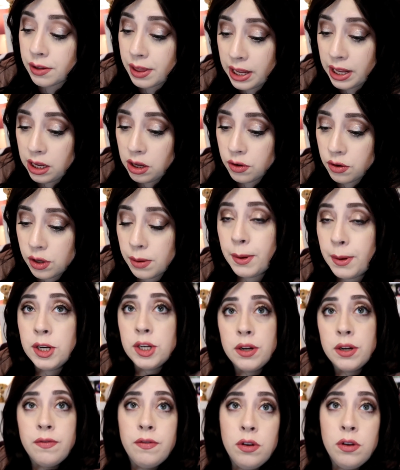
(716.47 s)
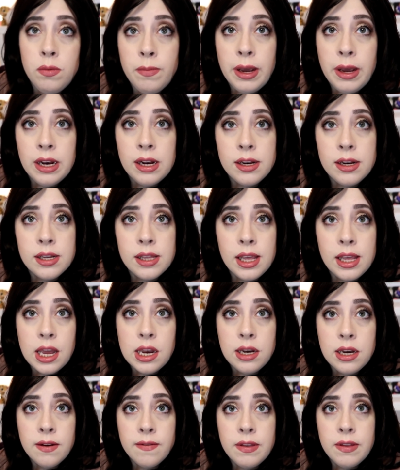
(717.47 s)
thank you so much if you made it to the
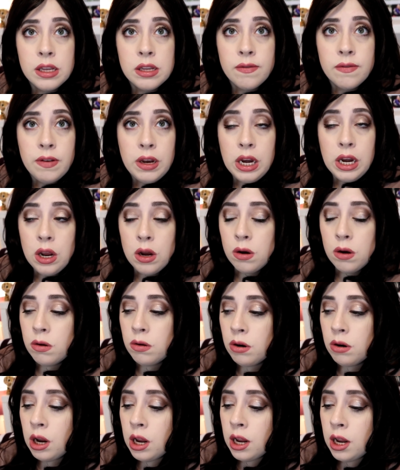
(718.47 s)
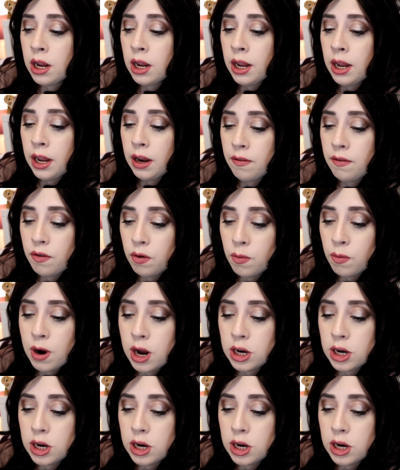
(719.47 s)
end of this video and for